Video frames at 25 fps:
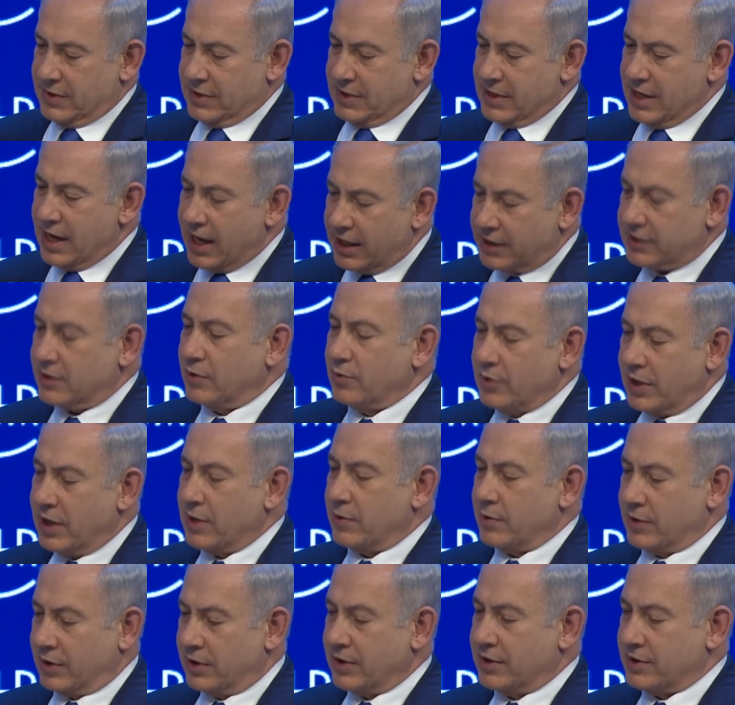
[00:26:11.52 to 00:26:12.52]
not the
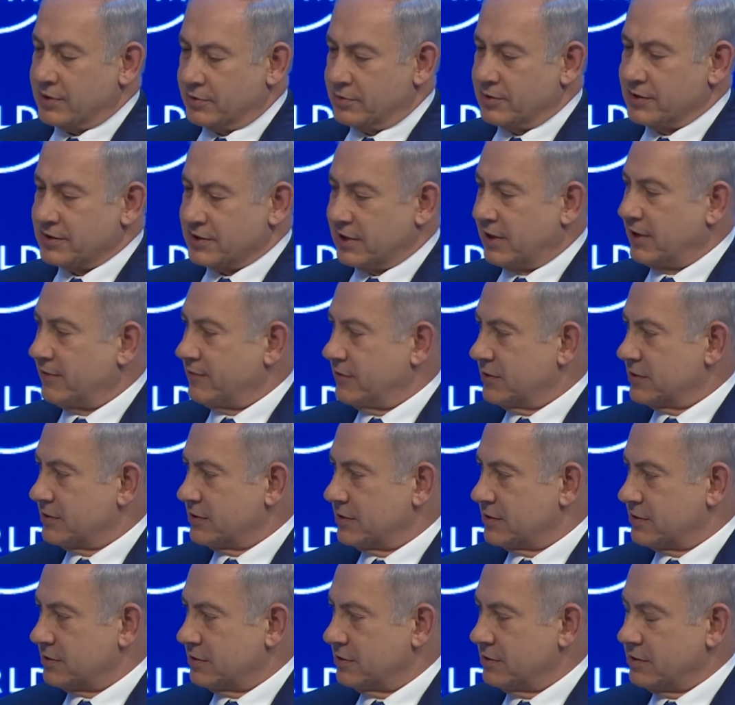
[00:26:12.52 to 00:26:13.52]
way we're going to resolve
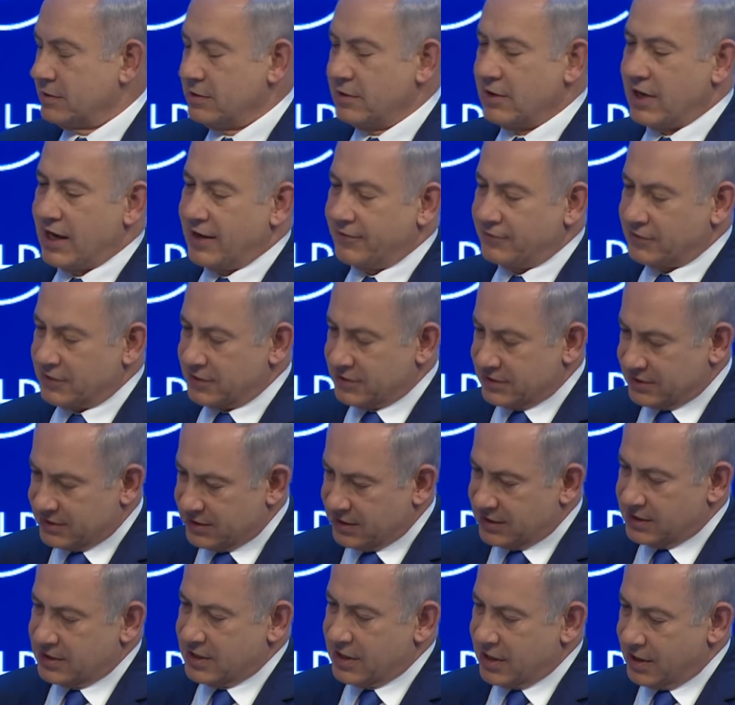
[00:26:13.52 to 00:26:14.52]
this issue. You have to
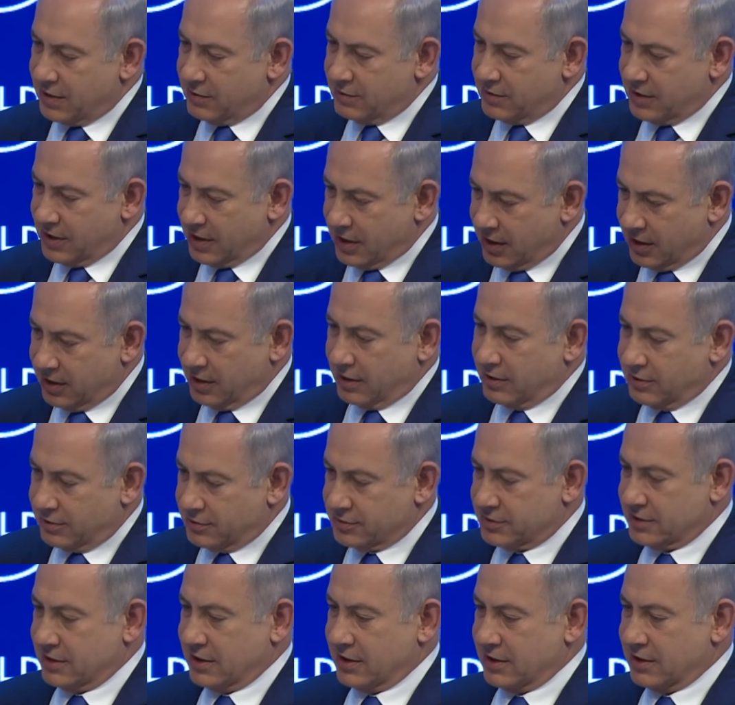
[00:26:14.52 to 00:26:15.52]
sit down and
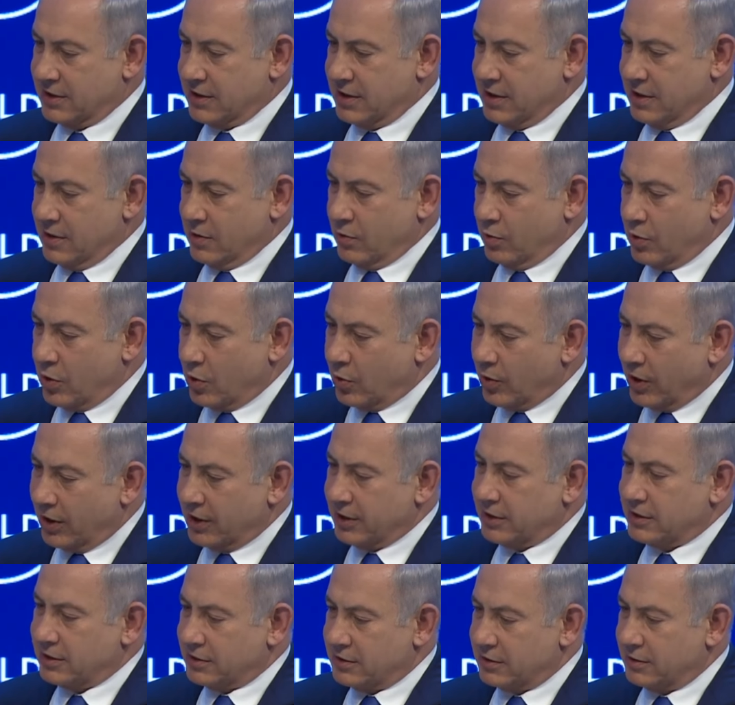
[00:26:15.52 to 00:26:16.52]
negotiate. We're
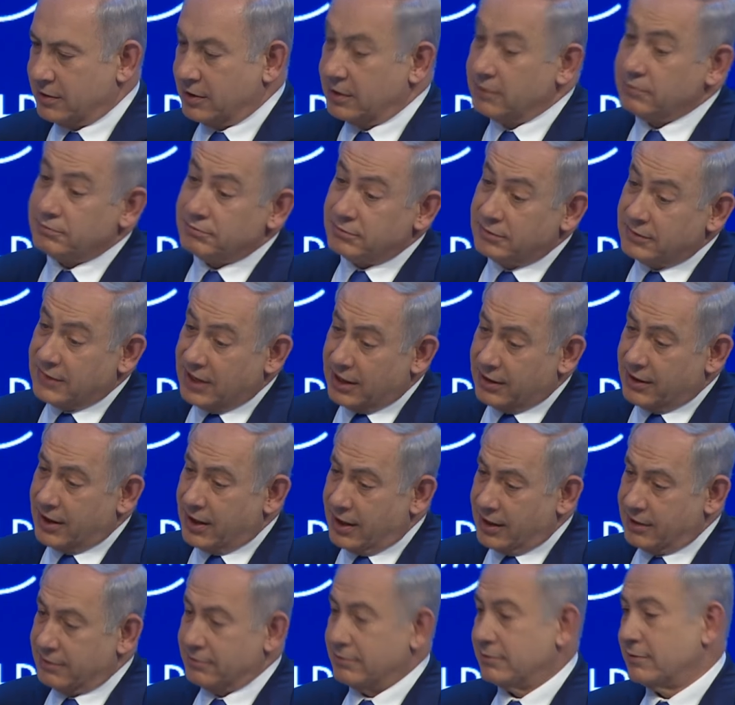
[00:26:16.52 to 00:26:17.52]
willing to do it. They're
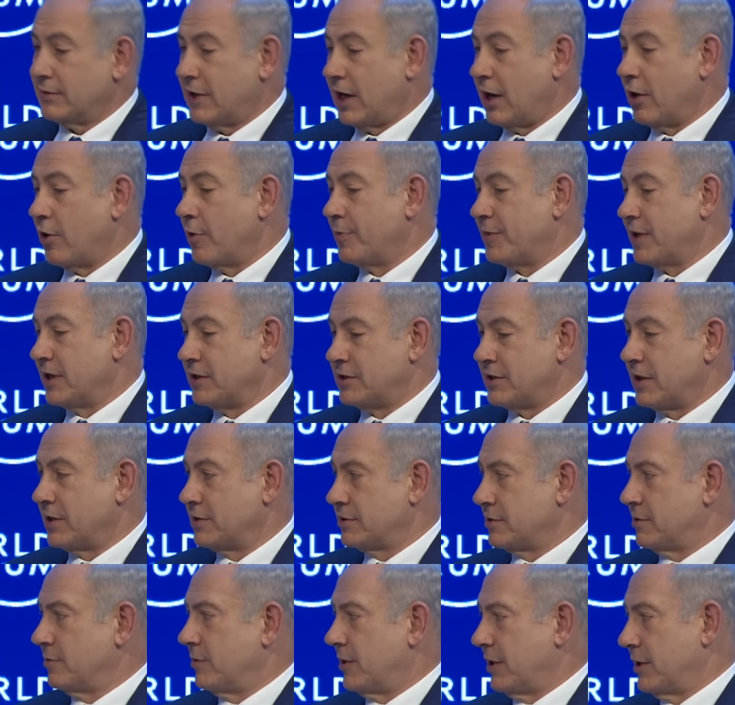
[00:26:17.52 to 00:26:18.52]
not. I hope they
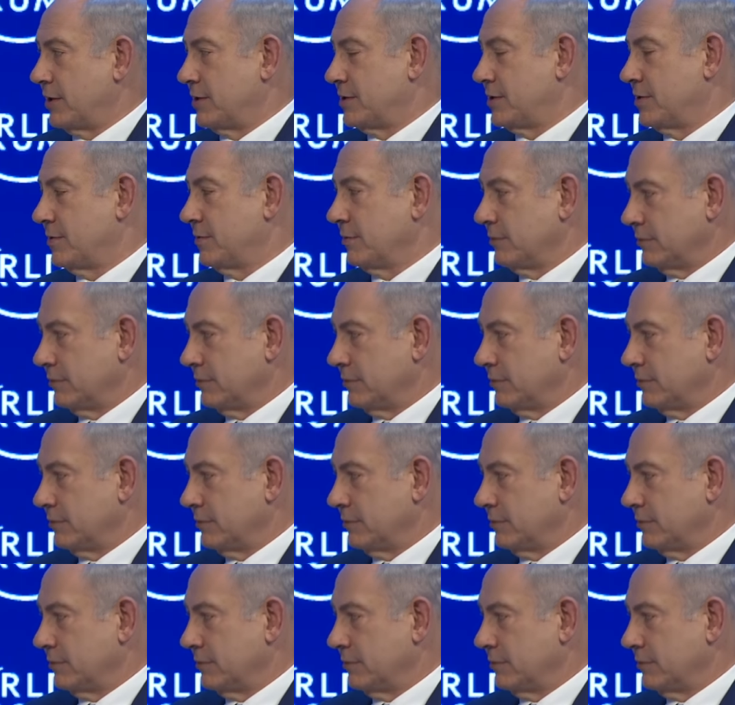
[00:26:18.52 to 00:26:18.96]
change their minds.